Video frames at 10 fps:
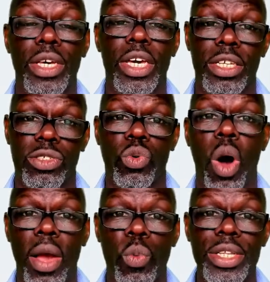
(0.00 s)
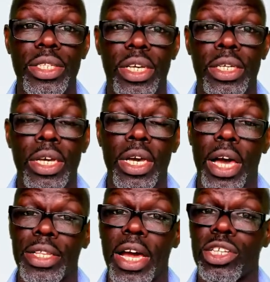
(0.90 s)
it's quite windy.
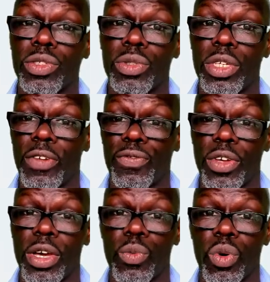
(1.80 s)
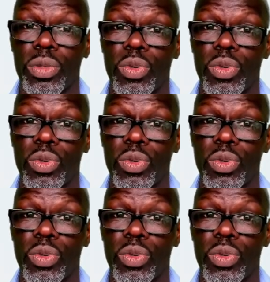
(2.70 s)
And that's, if you, one